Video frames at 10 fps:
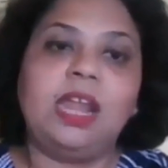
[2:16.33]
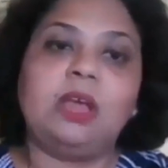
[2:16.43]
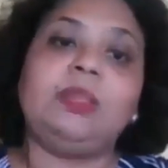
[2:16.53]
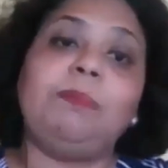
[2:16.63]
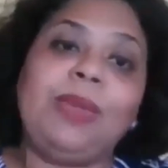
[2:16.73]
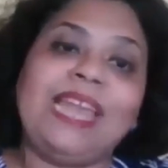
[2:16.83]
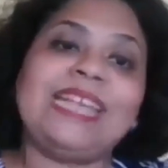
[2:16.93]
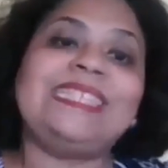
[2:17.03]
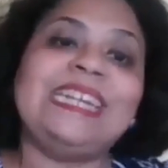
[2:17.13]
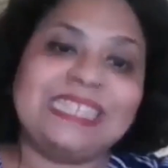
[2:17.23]
Now the
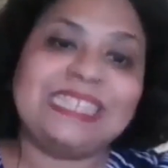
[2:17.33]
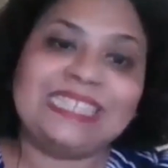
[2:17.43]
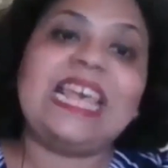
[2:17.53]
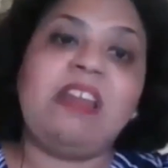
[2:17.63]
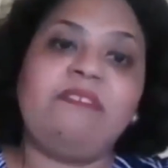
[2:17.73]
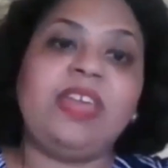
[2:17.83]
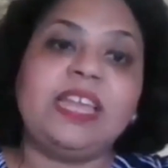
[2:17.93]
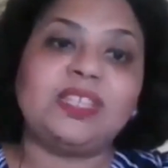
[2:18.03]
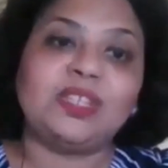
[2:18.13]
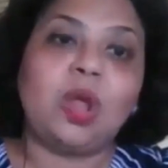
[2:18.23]
base itself
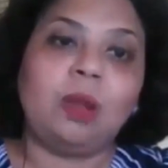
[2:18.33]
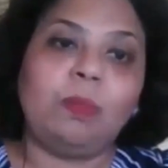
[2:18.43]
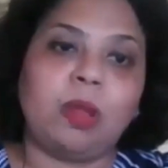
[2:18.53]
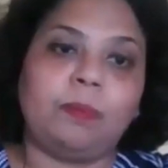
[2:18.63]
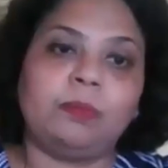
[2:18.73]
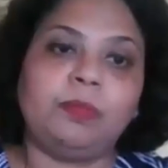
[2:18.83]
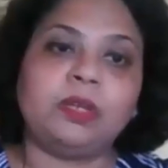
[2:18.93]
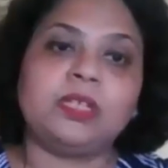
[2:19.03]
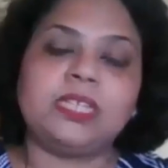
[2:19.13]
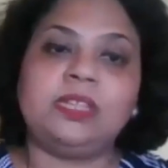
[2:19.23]
is not proper
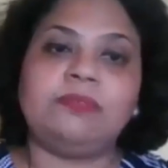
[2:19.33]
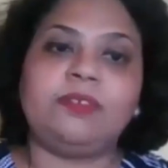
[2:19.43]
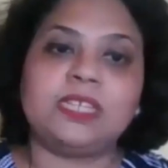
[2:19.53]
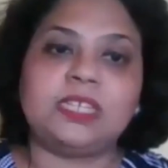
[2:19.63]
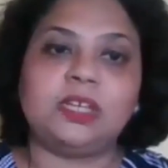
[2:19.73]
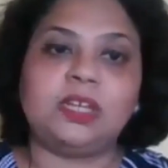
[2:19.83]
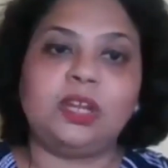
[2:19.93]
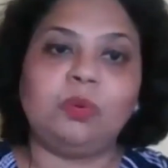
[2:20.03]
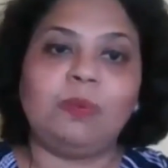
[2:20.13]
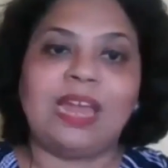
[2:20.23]
because in the first year
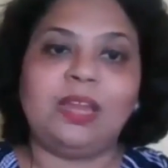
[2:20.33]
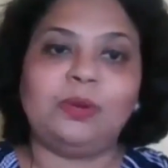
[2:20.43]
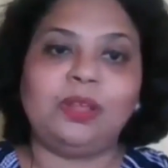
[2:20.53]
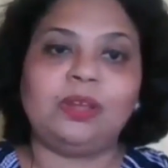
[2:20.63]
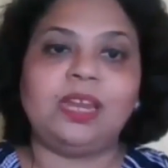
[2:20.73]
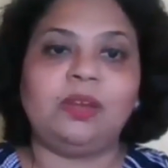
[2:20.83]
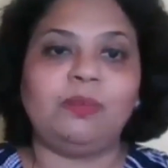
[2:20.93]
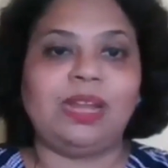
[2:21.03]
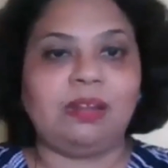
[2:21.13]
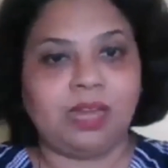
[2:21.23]
you valued your
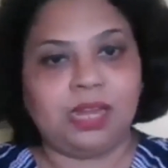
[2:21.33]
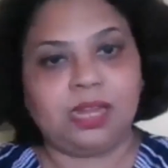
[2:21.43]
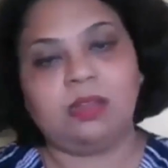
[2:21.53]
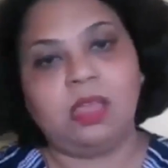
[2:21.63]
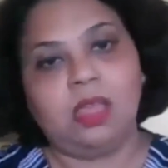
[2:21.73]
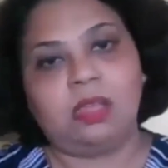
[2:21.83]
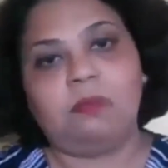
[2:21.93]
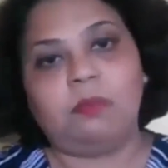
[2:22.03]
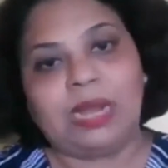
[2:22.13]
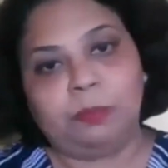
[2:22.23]
inventory in
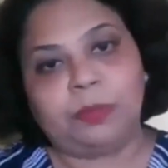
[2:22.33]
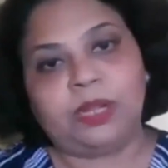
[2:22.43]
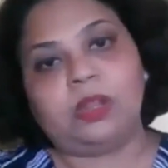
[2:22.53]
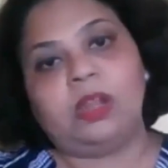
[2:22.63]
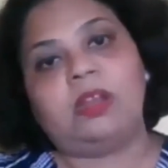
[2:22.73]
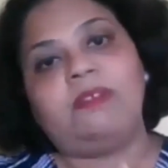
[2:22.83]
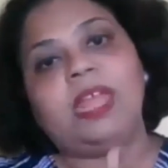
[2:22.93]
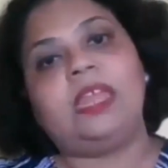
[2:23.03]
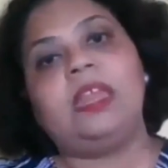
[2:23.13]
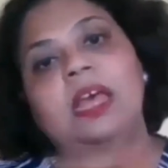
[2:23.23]
one particular
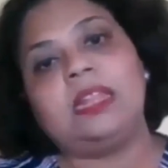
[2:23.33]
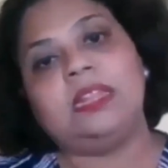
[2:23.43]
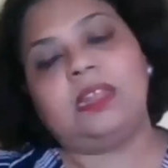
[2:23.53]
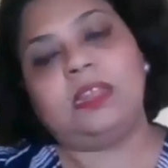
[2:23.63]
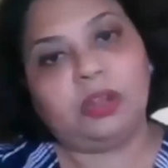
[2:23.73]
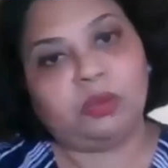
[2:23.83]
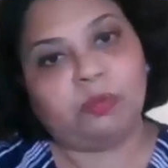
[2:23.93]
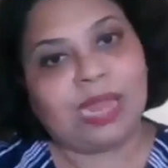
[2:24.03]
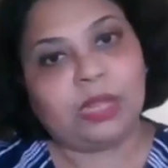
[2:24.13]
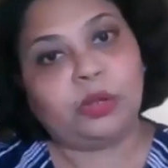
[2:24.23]
way, in the other year you
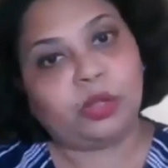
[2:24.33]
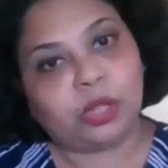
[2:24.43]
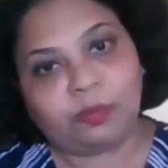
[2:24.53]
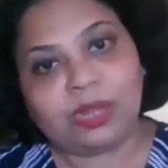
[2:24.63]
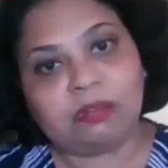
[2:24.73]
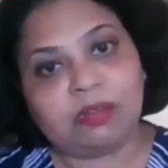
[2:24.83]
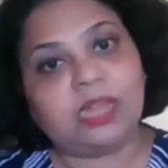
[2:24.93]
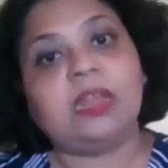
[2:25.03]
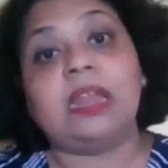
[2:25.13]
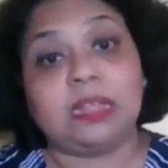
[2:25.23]
valued your inventory
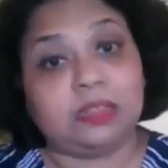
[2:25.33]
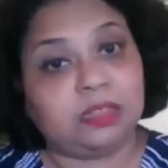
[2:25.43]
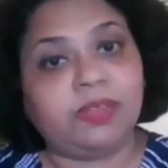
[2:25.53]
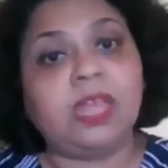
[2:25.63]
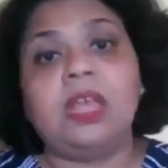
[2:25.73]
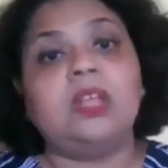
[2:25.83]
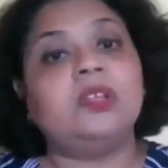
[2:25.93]
in another way.